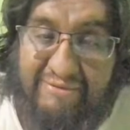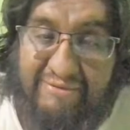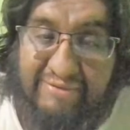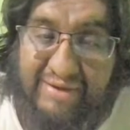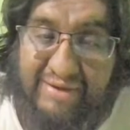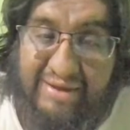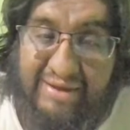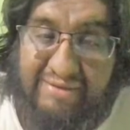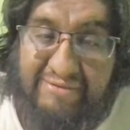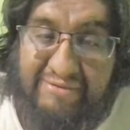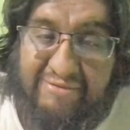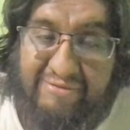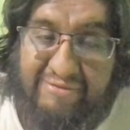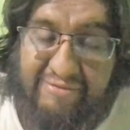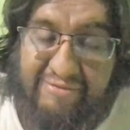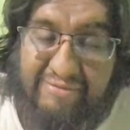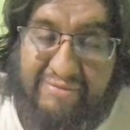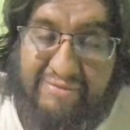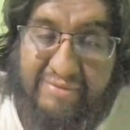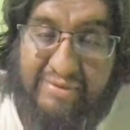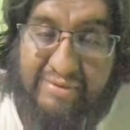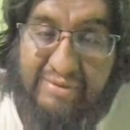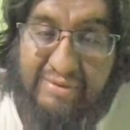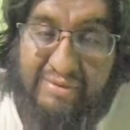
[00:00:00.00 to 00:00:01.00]
5.
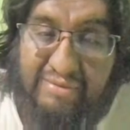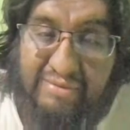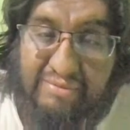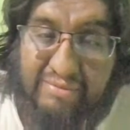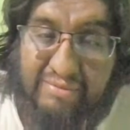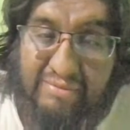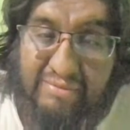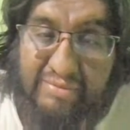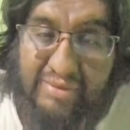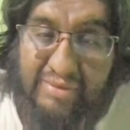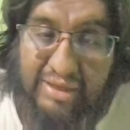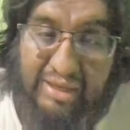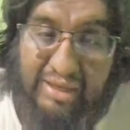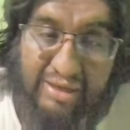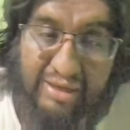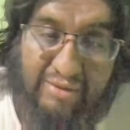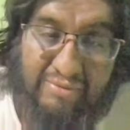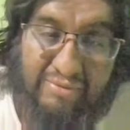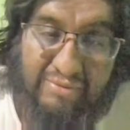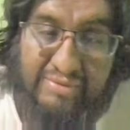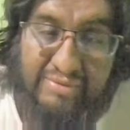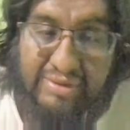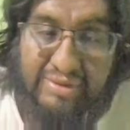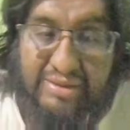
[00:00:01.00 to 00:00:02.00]
Hello.